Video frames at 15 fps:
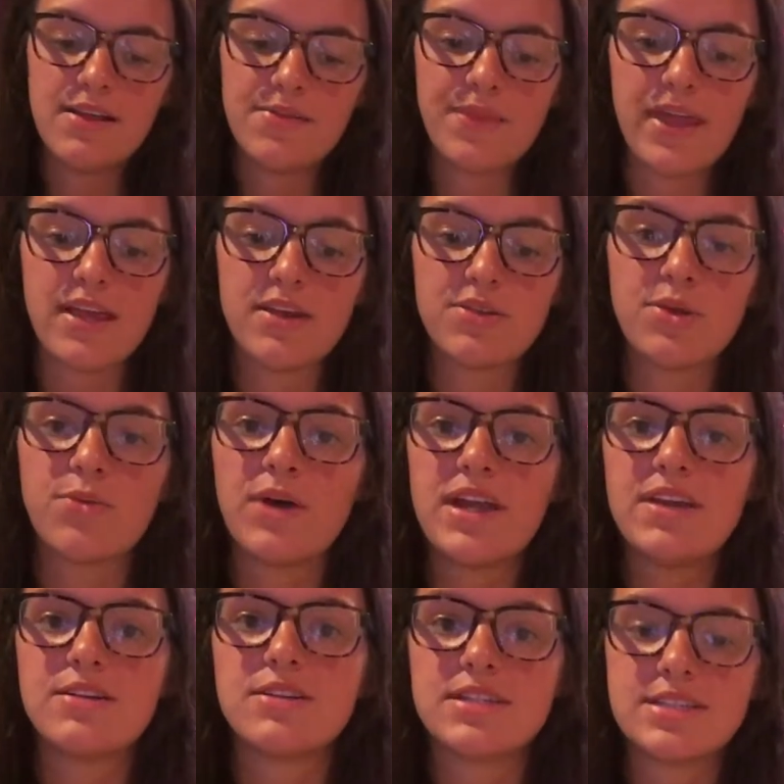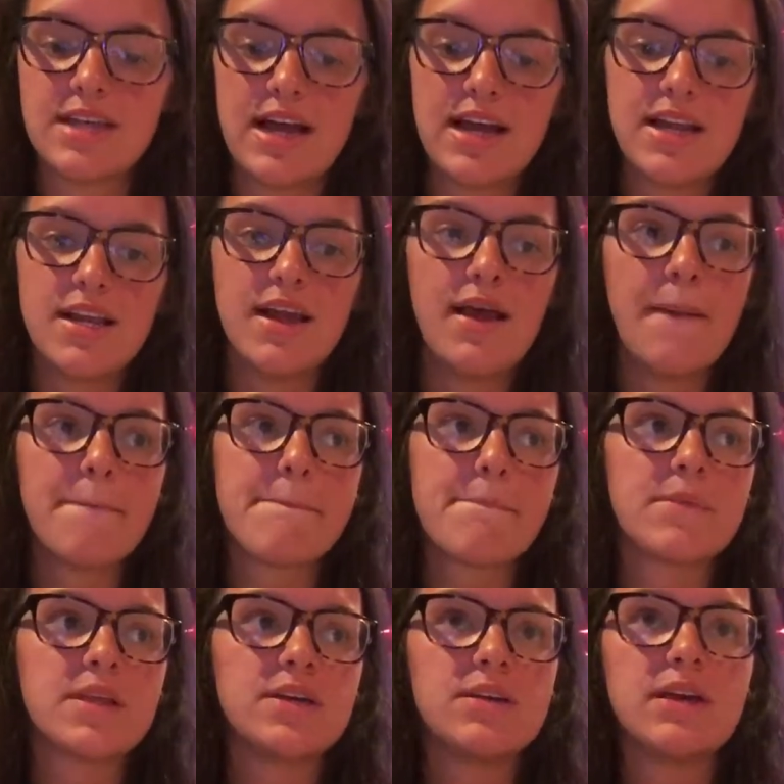Like, the way you're designed,
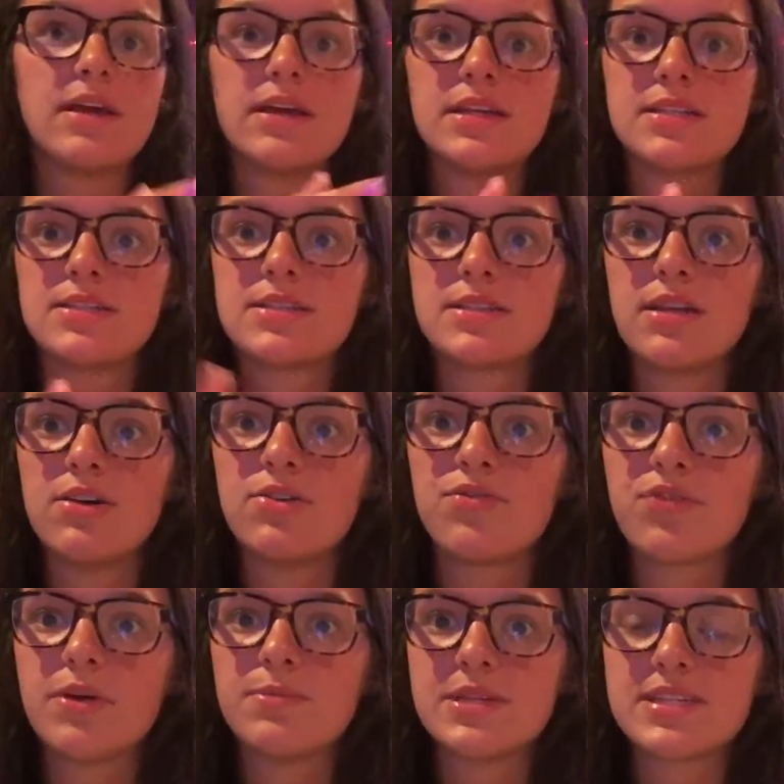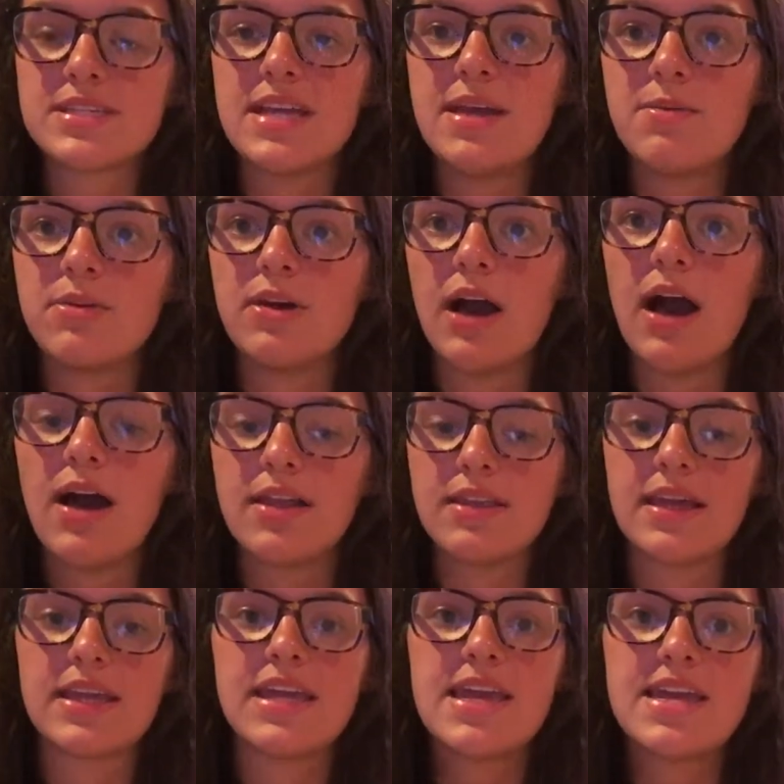it's still from the same God.
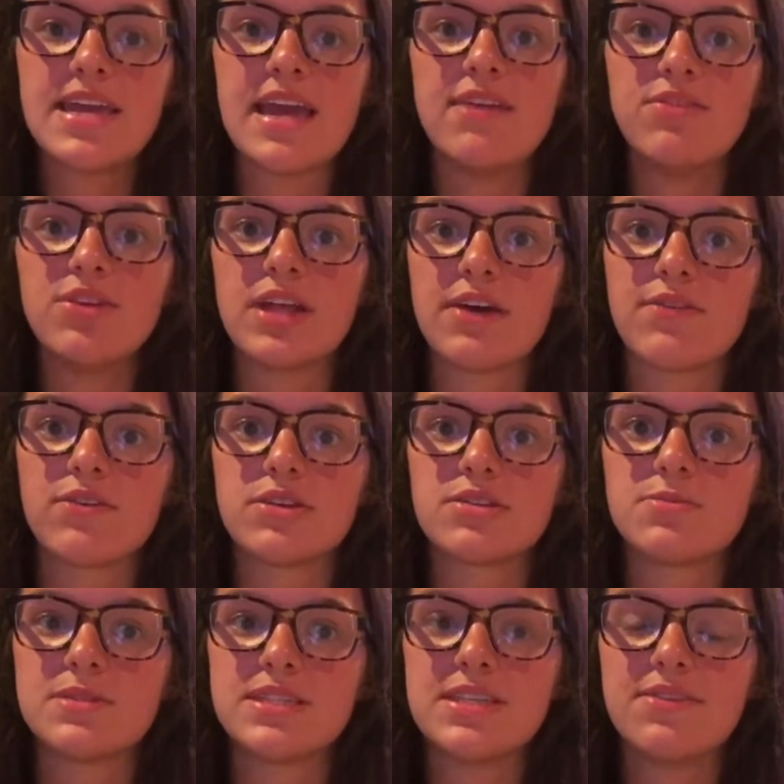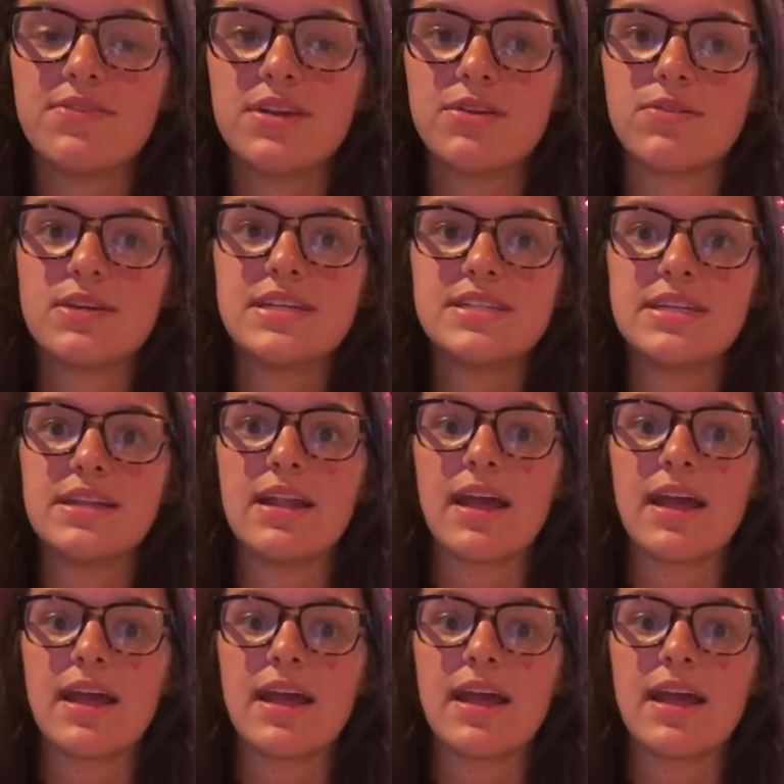Like, he gave you that for a specific reason.